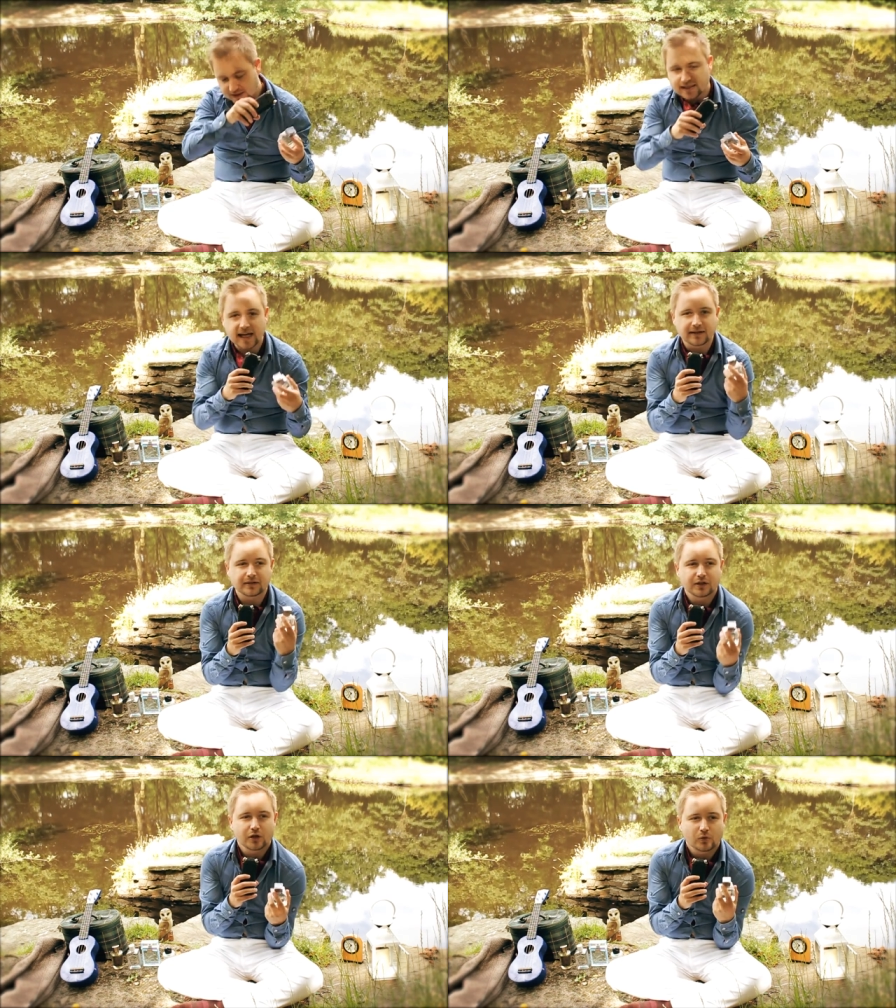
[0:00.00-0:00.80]

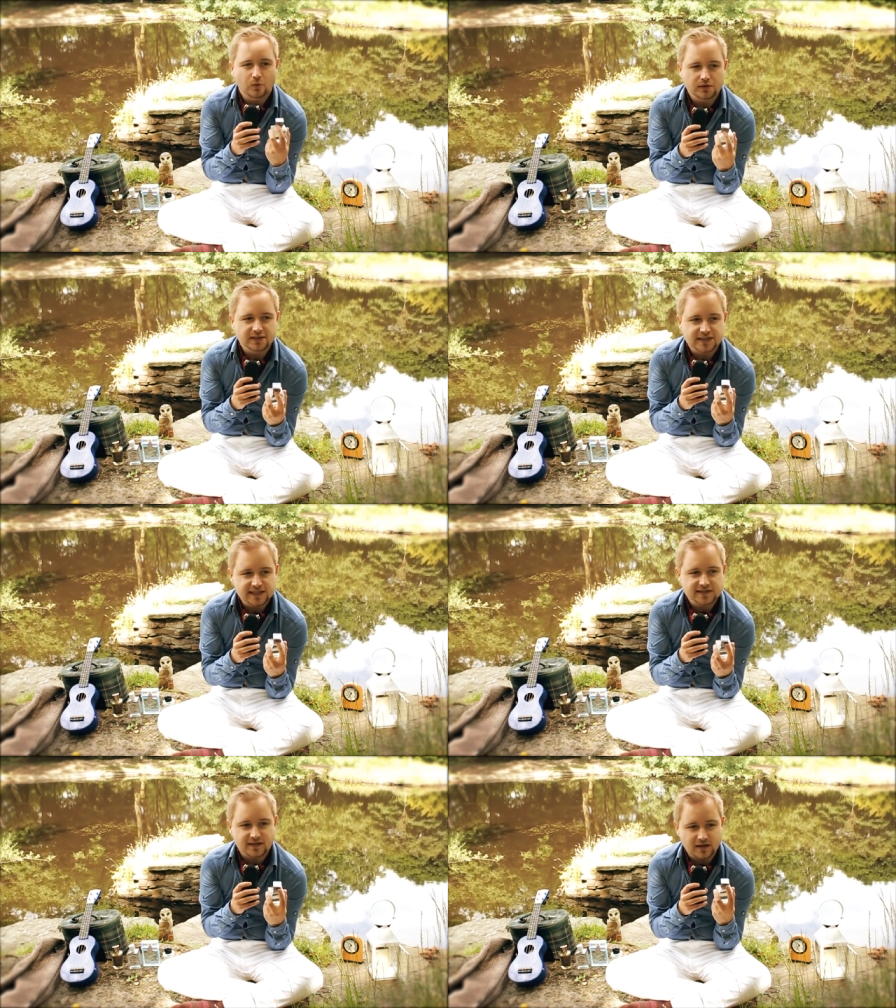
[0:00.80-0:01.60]
again, one of the
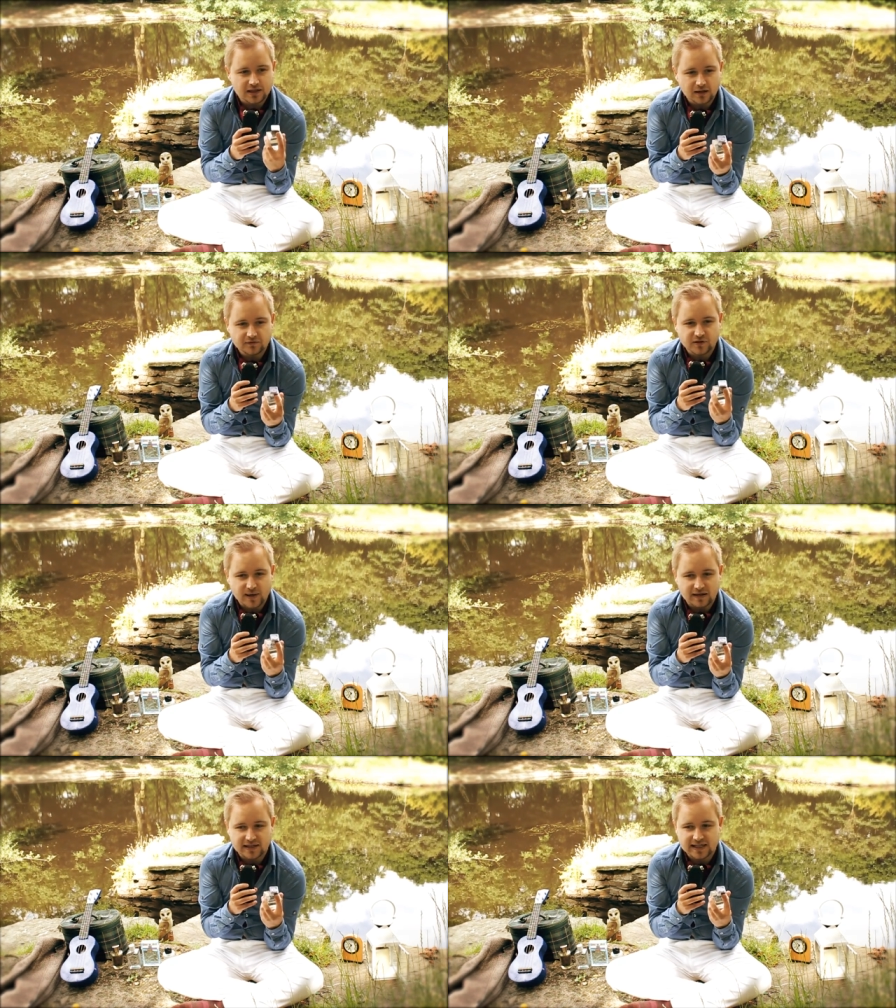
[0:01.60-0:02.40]
things that I loved
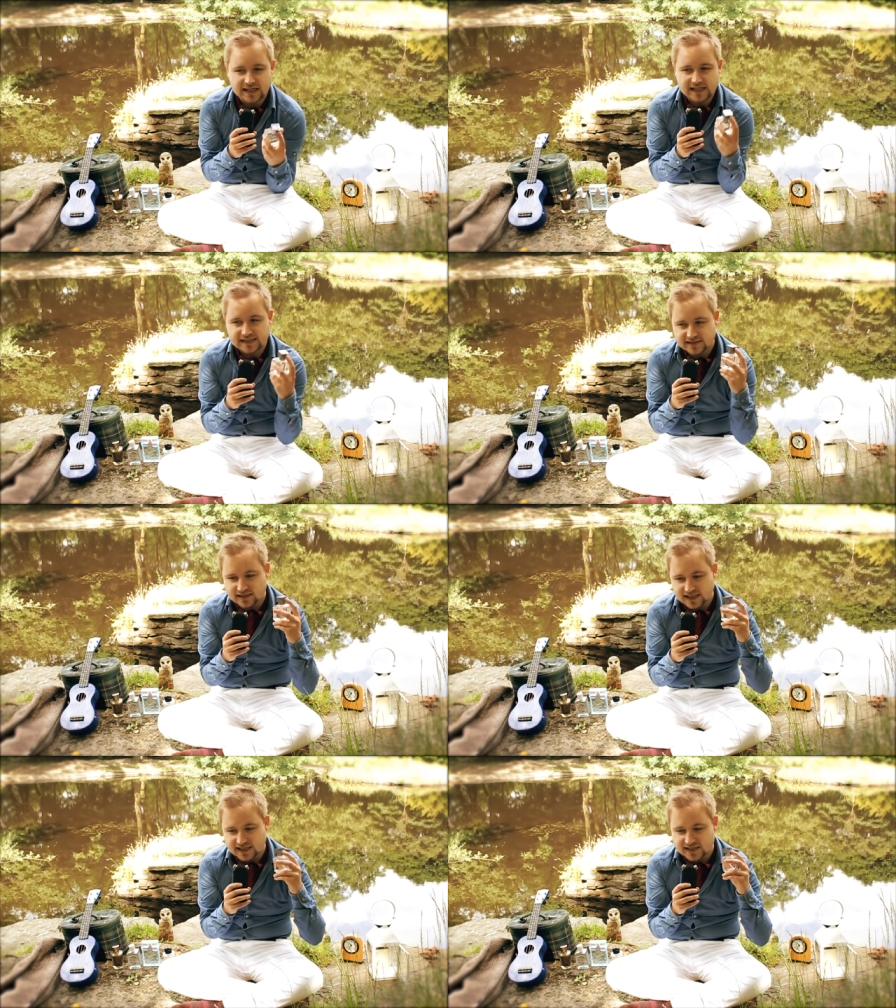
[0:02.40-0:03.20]
about it is
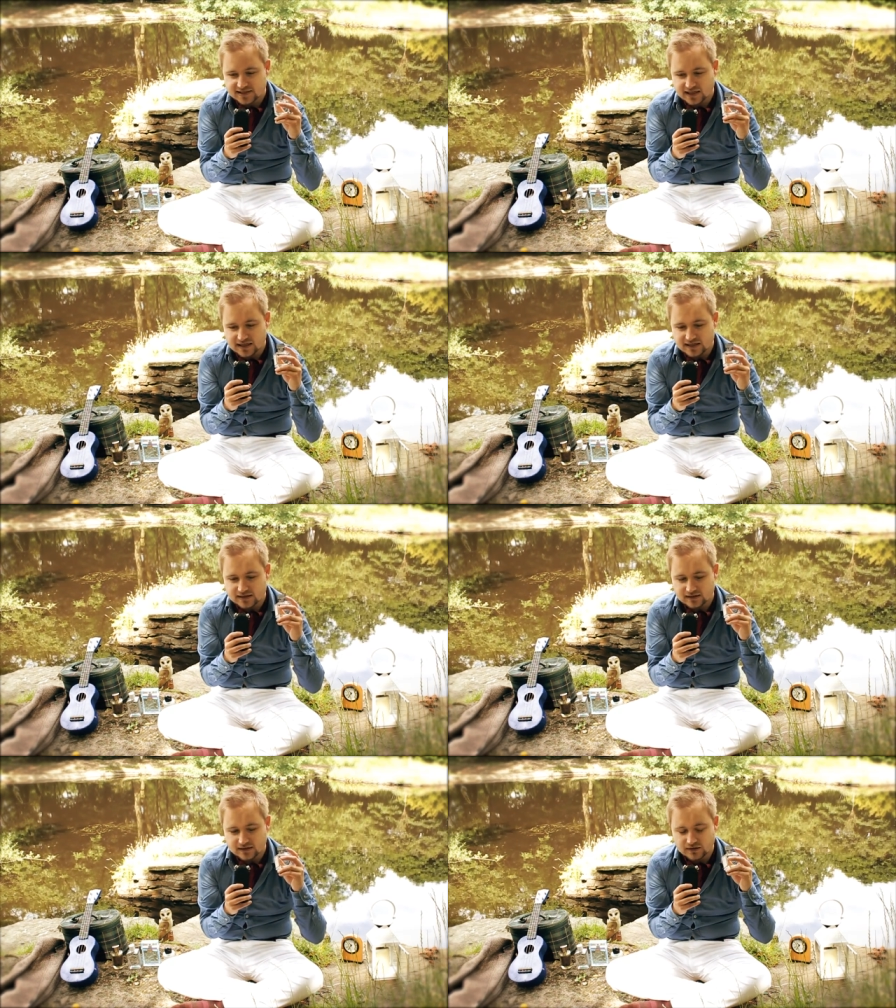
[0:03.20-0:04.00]
that he is a
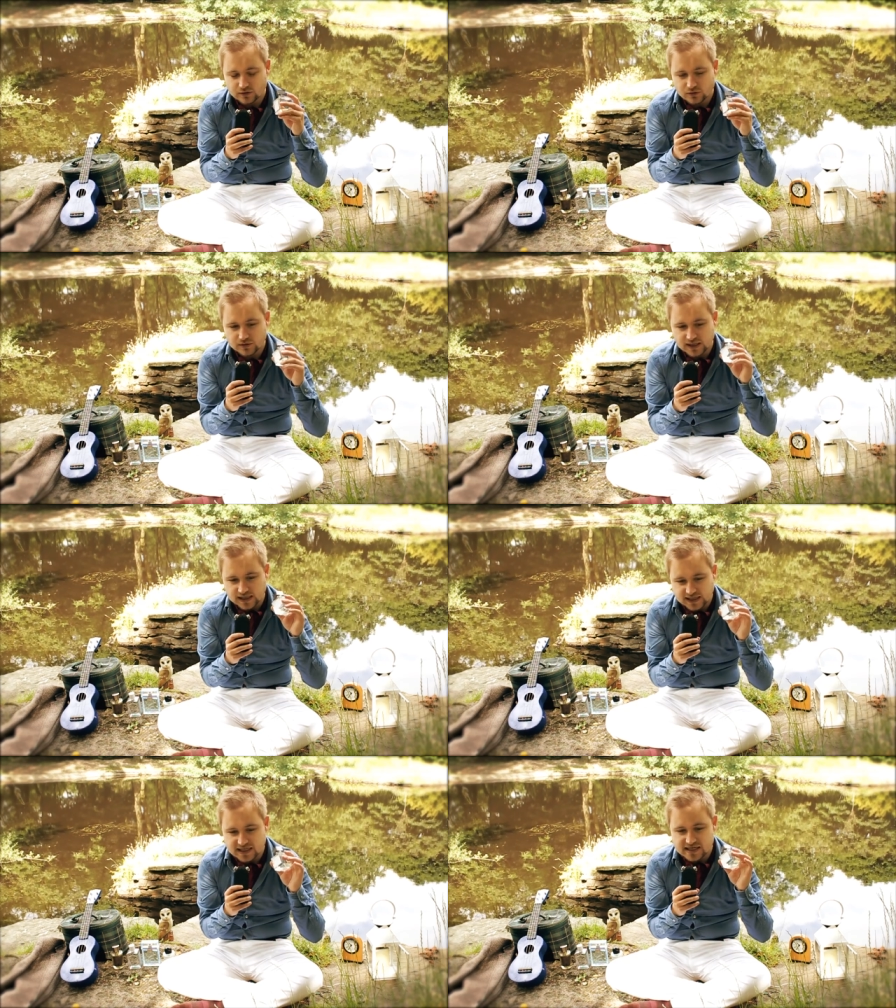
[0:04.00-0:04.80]
uh,
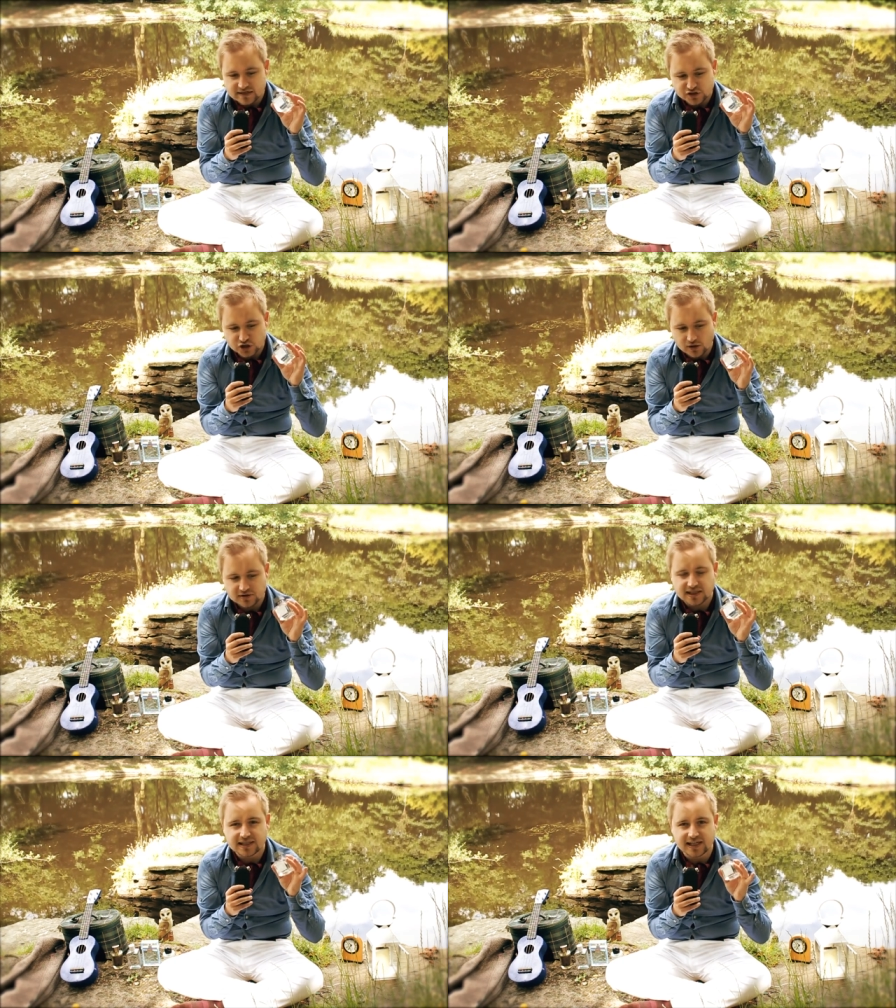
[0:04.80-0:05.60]
he
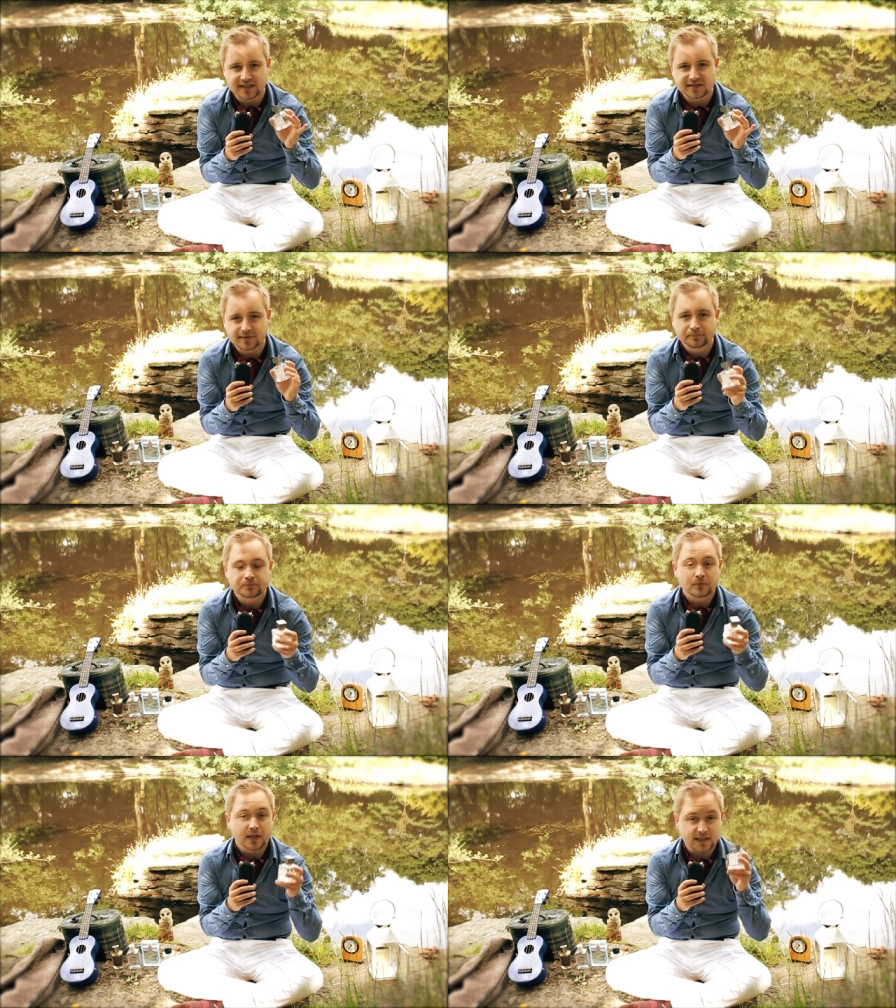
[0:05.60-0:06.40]
shows in this
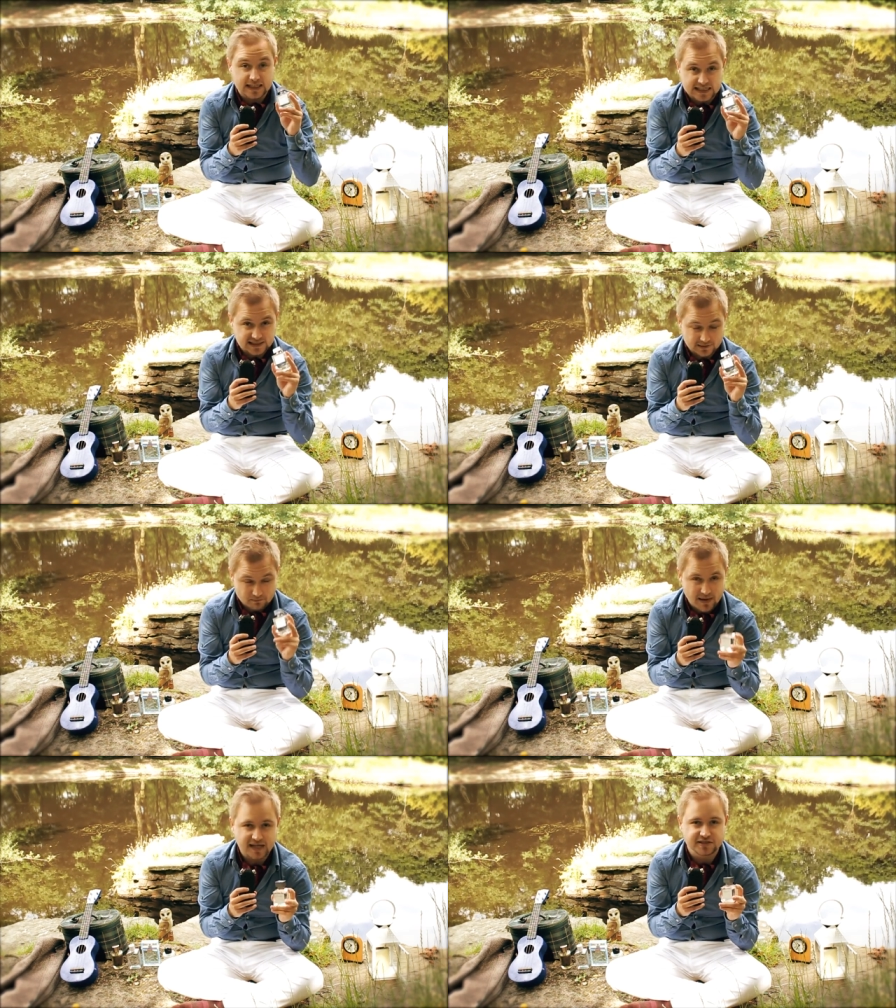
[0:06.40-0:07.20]
that he is a
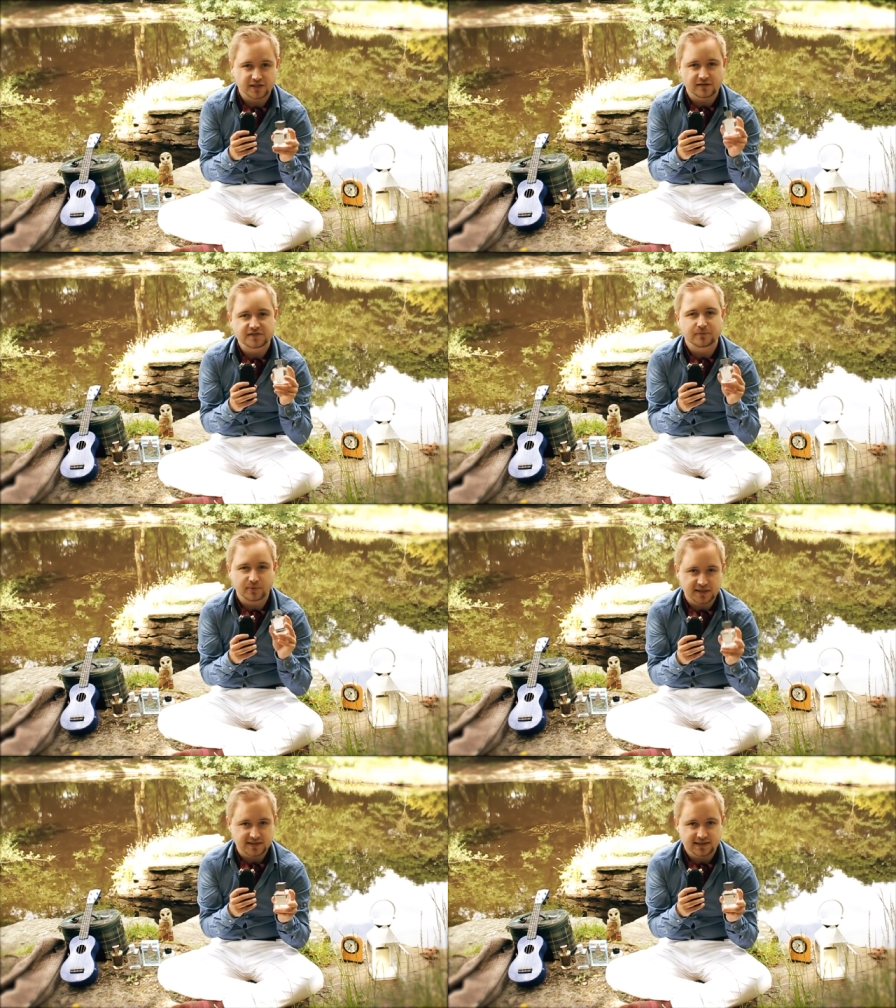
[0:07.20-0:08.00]
master of
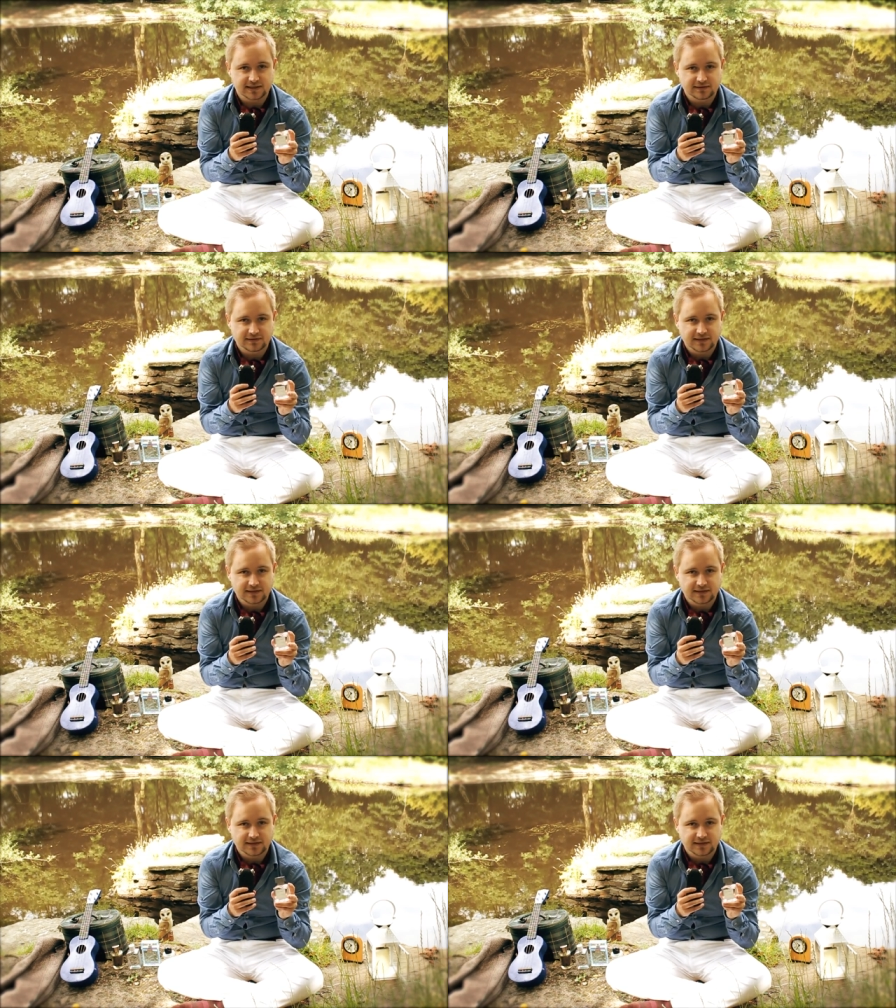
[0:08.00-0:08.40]
simplicity.